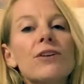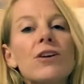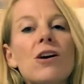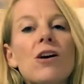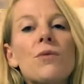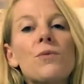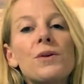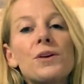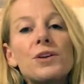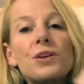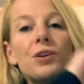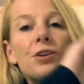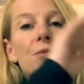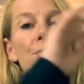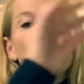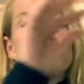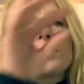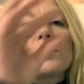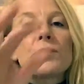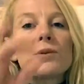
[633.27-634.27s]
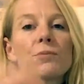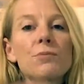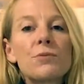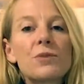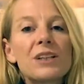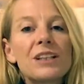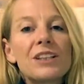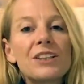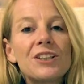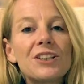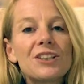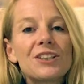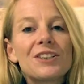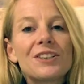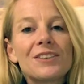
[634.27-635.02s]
I want you to build a bridge.